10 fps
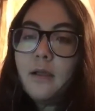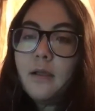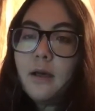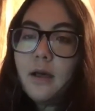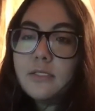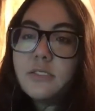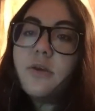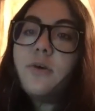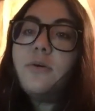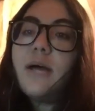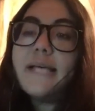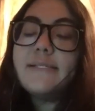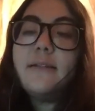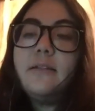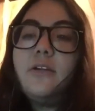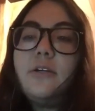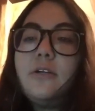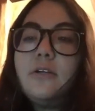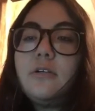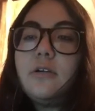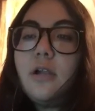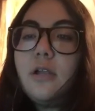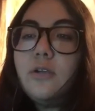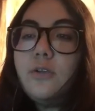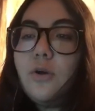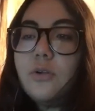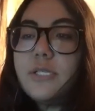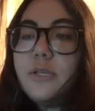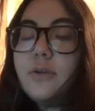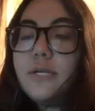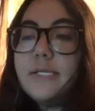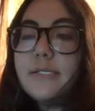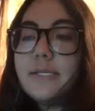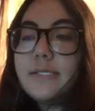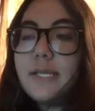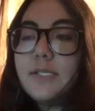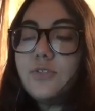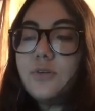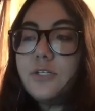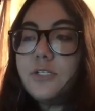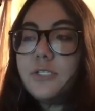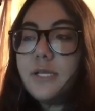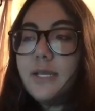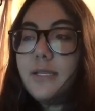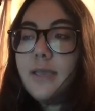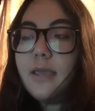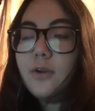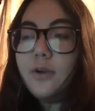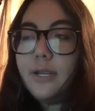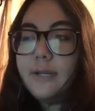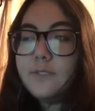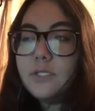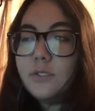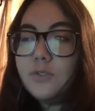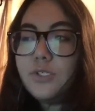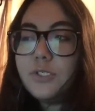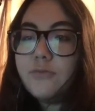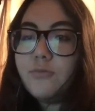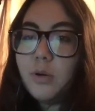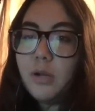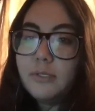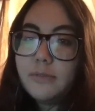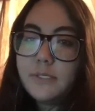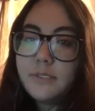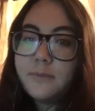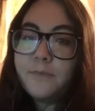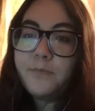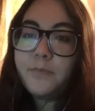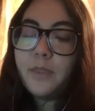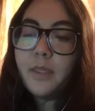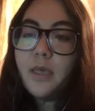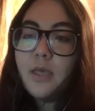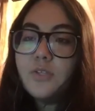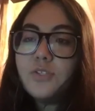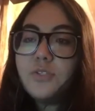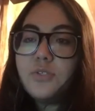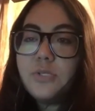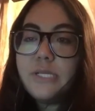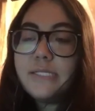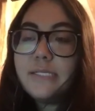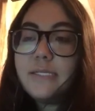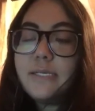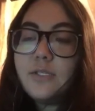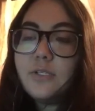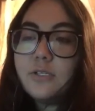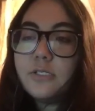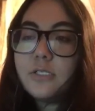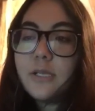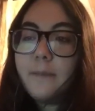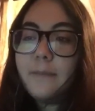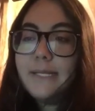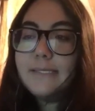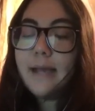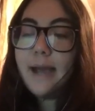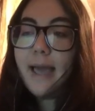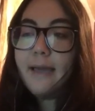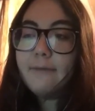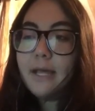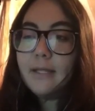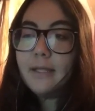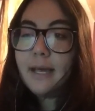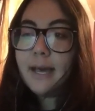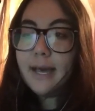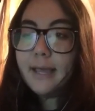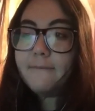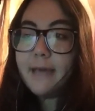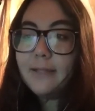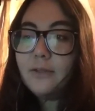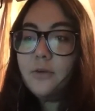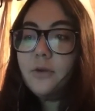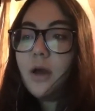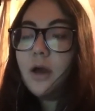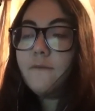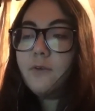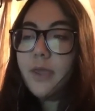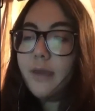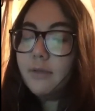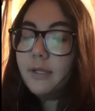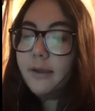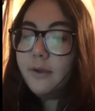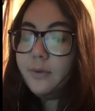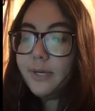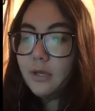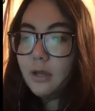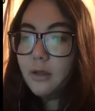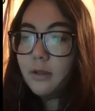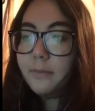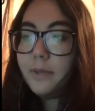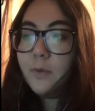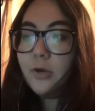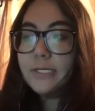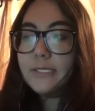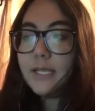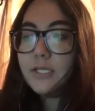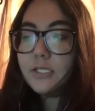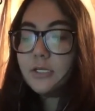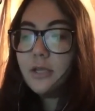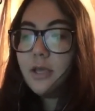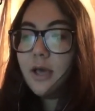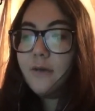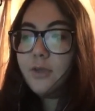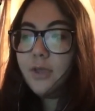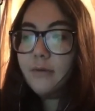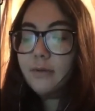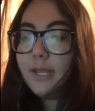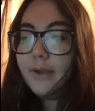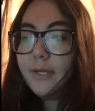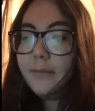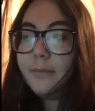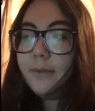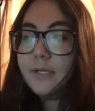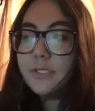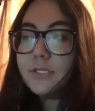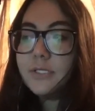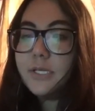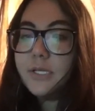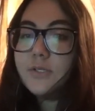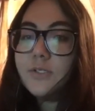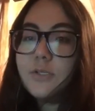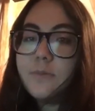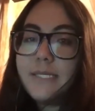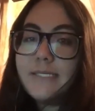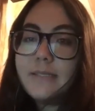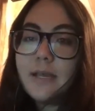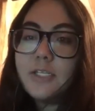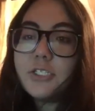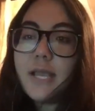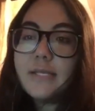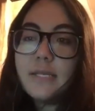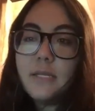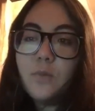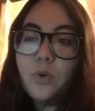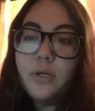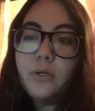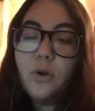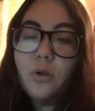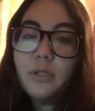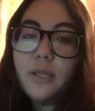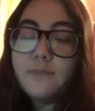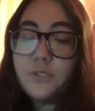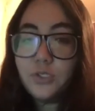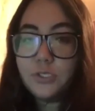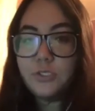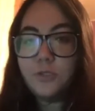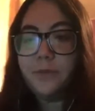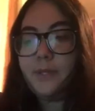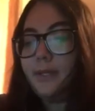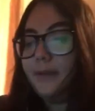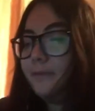Also, as a learner, goals increase access to understanding and creative solutions of problems. Students and teachers place a high value on vocabulary recall. Memorization of vocabulary pairs continues to be such as an important goal of Suggestopedia.